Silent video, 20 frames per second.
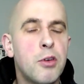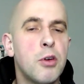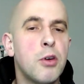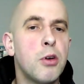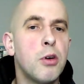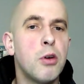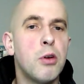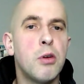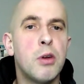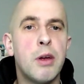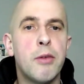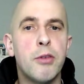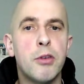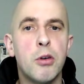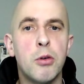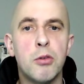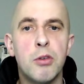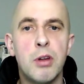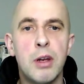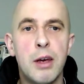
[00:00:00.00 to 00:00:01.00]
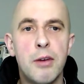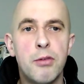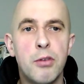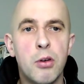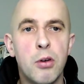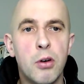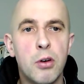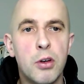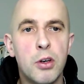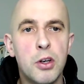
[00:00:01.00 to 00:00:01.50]
to Never Toil to
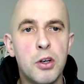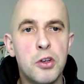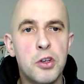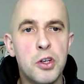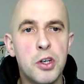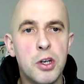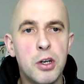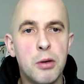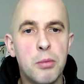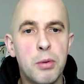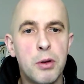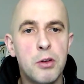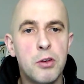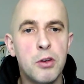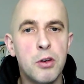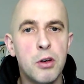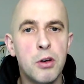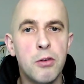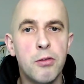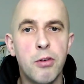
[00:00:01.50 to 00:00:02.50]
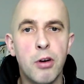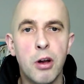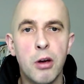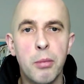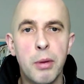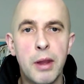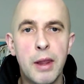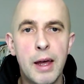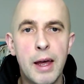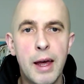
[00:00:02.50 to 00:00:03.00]
Lift on YouTube, do follow
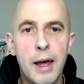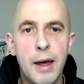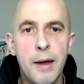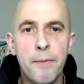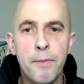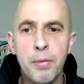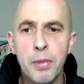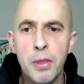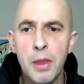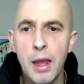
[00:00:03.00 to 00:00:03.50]
me there,